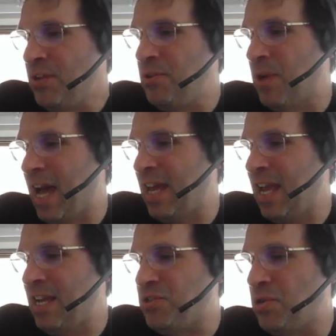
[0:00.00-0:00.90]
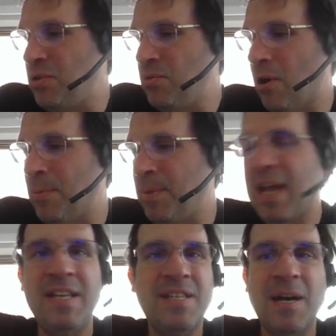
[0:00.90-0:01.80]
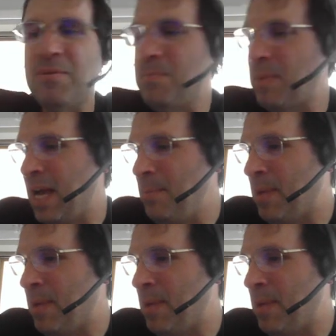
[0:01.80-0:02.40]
You had a 2 RBI double by